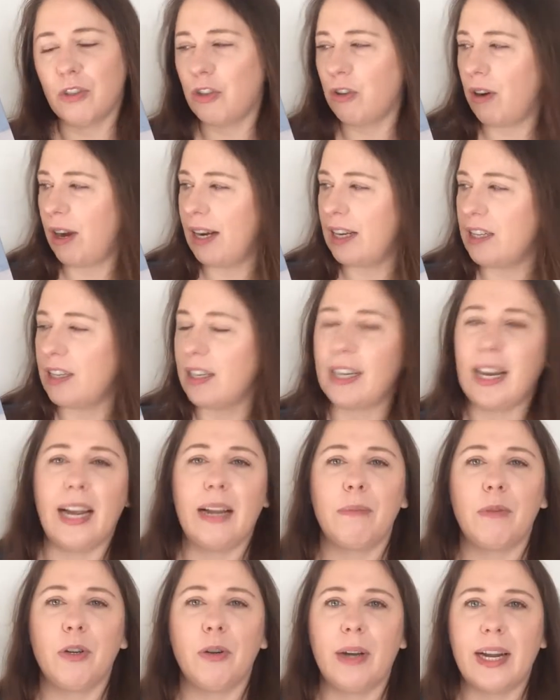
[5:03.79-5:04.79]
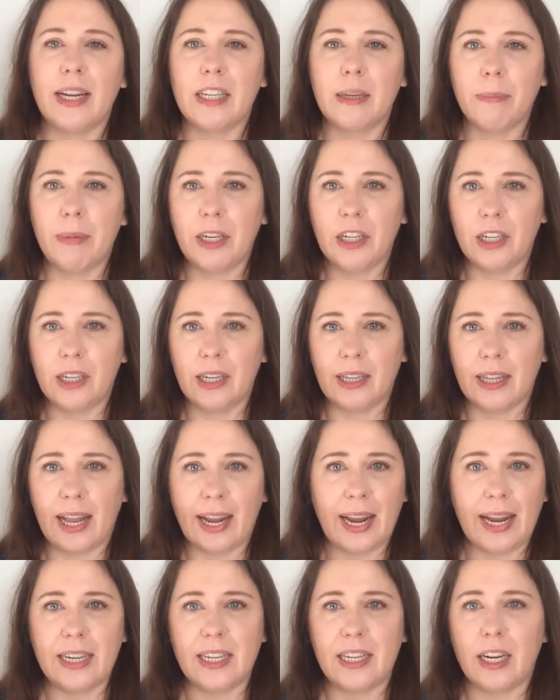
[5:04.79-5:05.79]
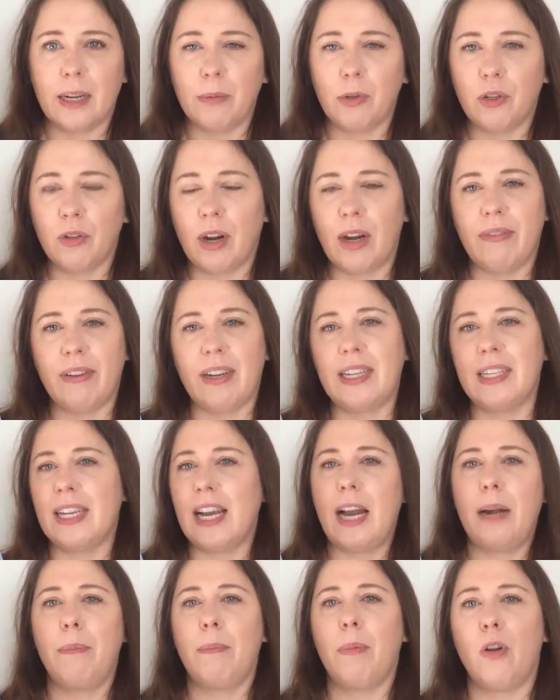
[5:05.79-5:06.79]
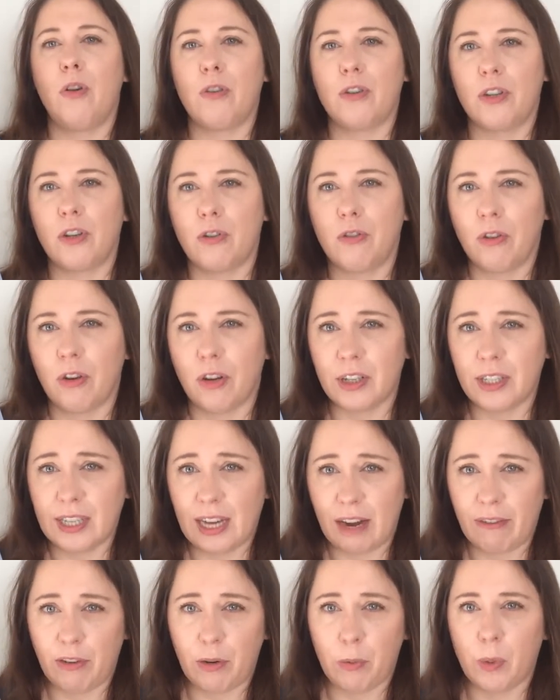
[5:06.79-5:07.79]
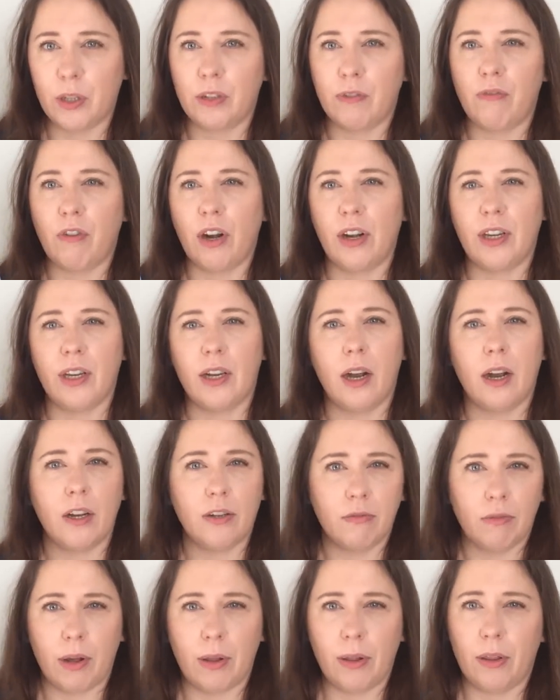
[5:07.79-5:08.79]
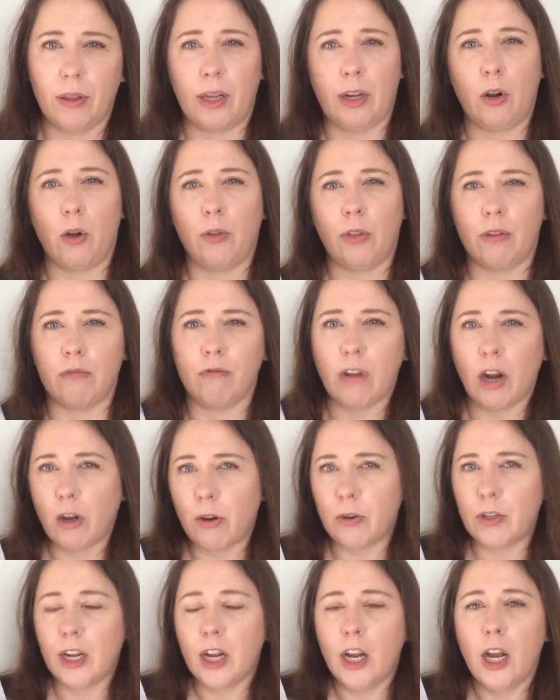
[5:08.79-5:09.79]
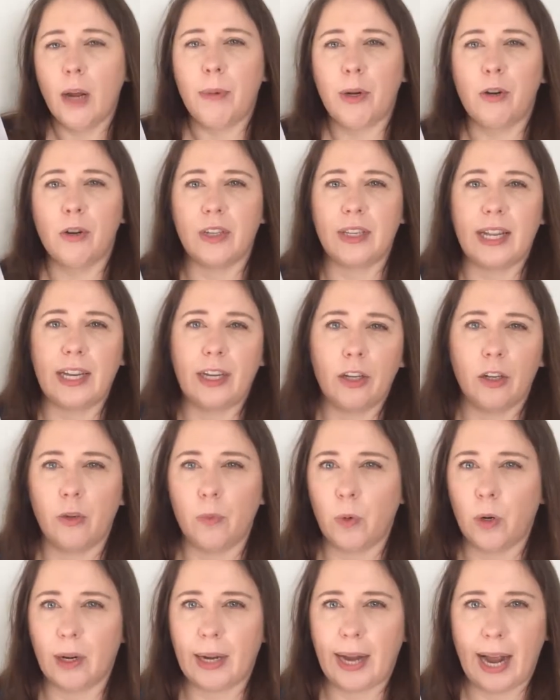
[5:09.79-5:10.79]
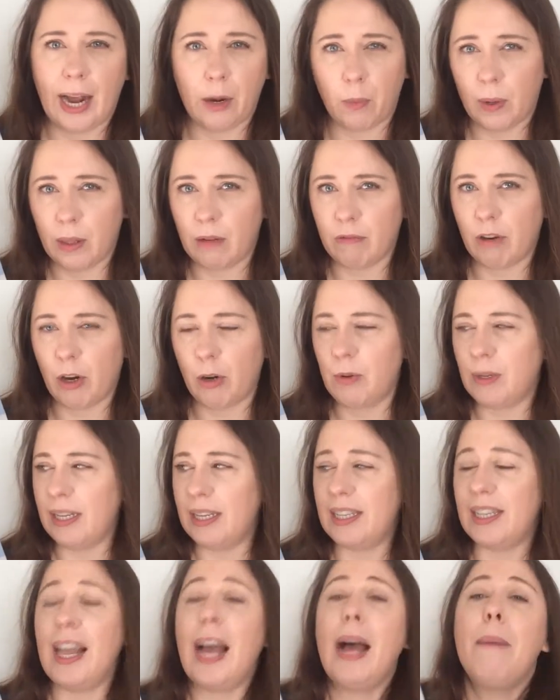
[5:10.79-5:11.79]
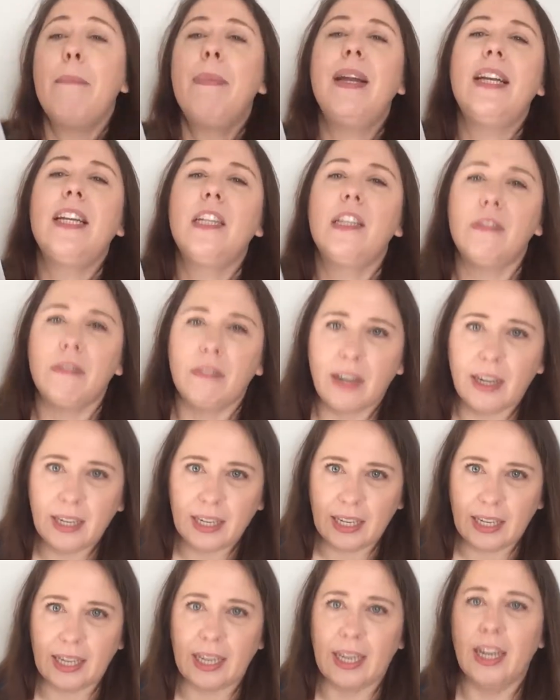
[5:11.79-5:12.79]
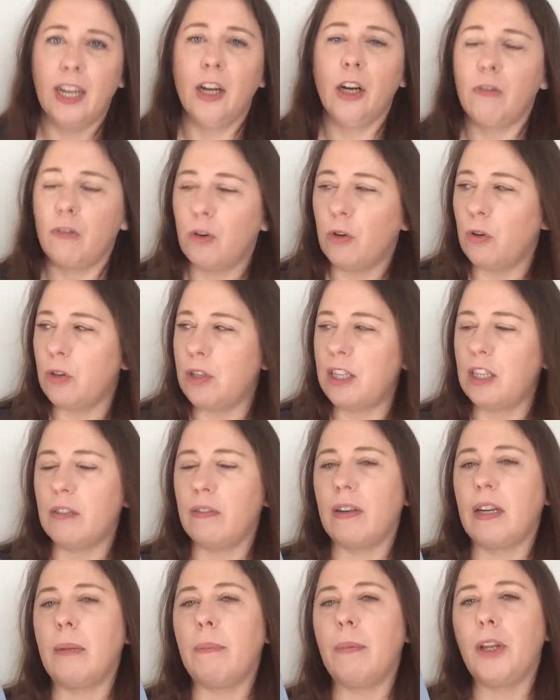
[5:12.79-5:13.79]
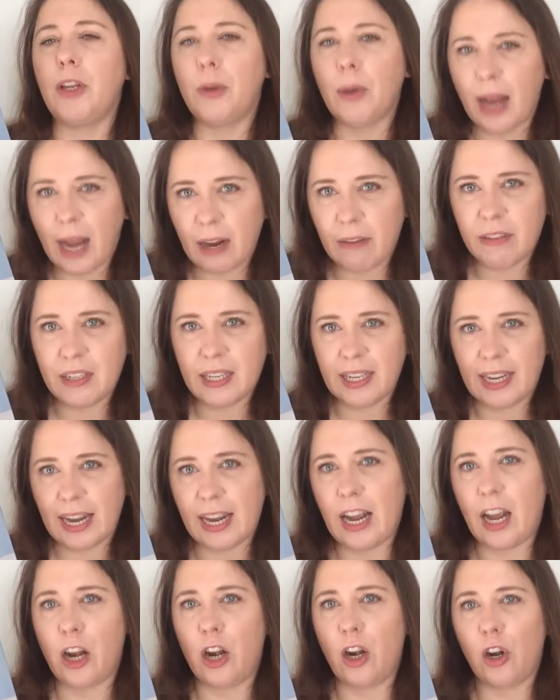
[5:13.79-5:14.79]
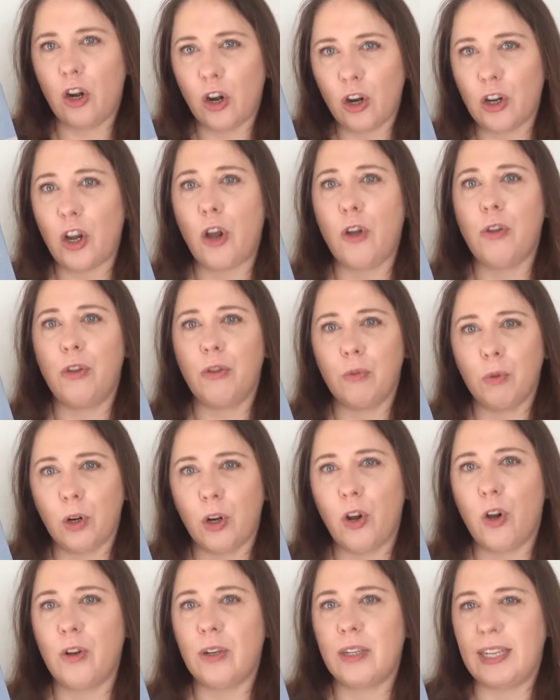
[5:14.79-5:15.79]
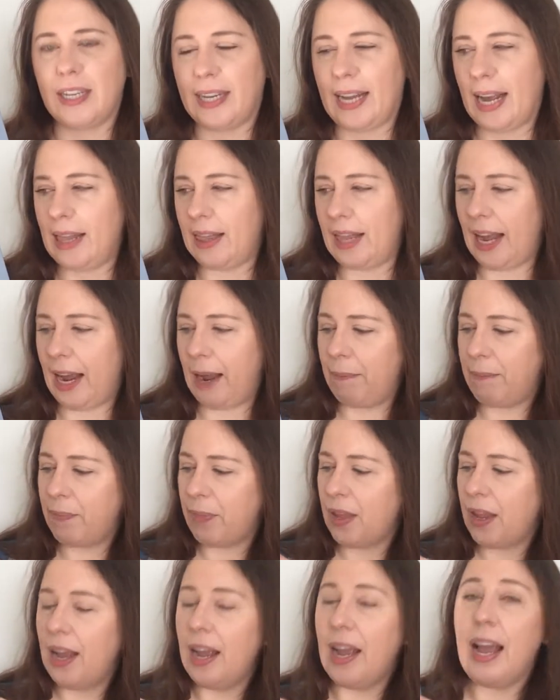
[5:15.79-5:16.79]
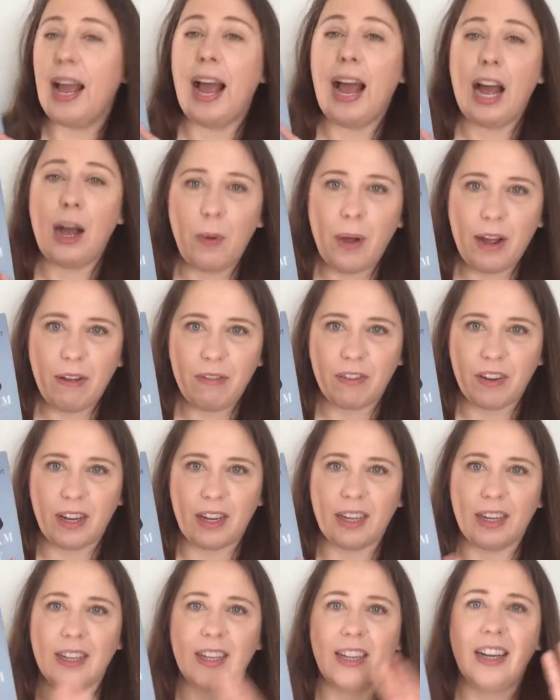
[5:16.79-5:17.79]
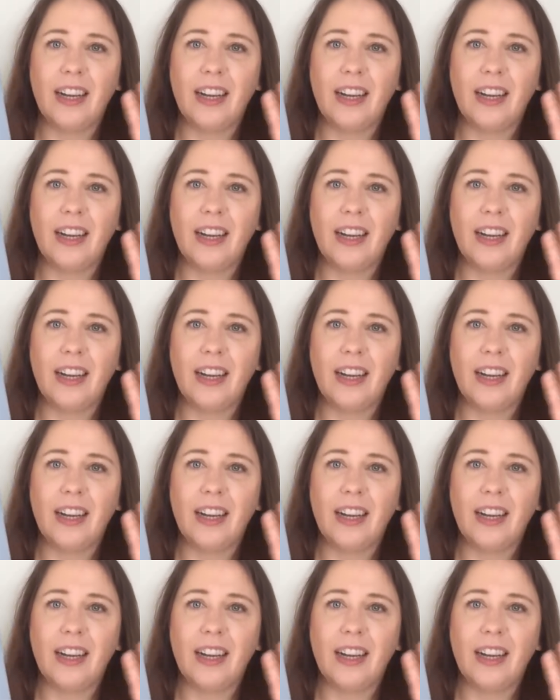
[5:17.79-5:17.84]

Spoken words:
trying to get him to an exhibition, and they ended up driving 10 blocks across everyone's front yard rather than on the road because they couldn't work out where the road is. That bit is funny. Of course it's funny, but you have to go through a lot to get there. However,